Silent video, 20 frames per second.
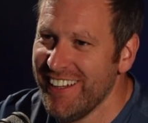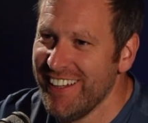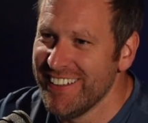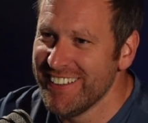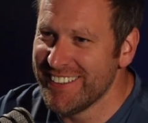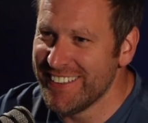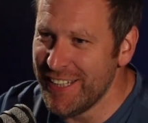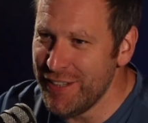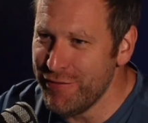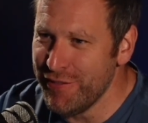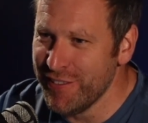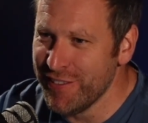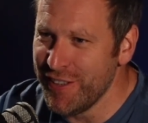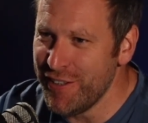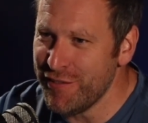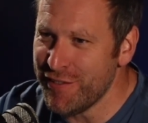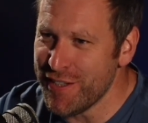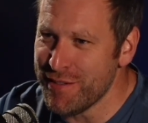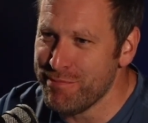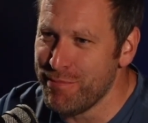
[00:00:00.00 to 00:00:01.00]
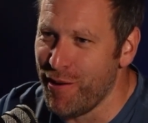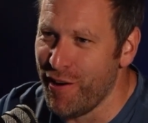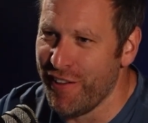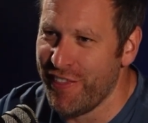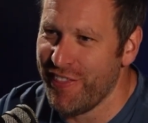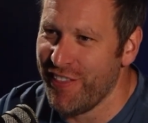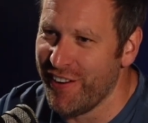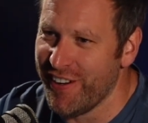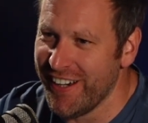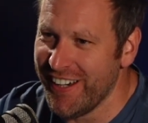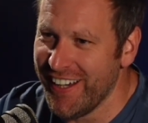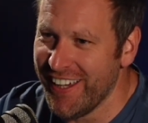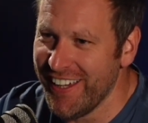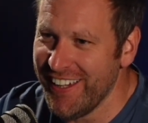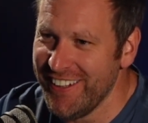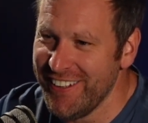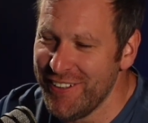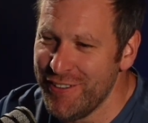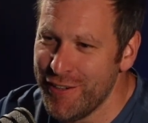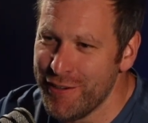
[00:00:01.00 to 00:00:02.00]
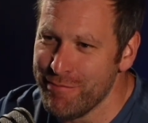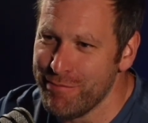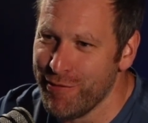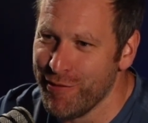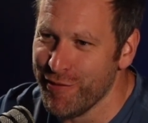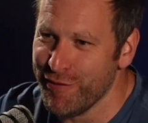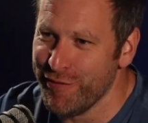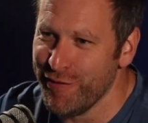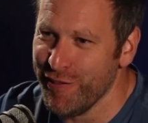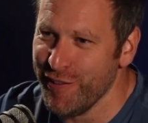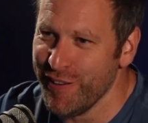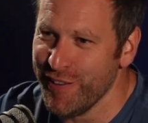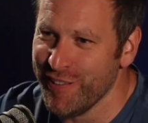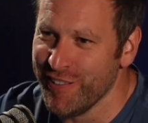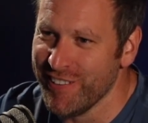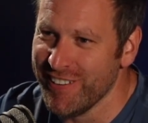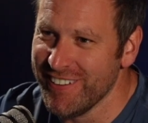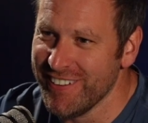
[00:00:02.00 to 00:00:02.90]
Stephen, you've just bought a 39 unit portfolio.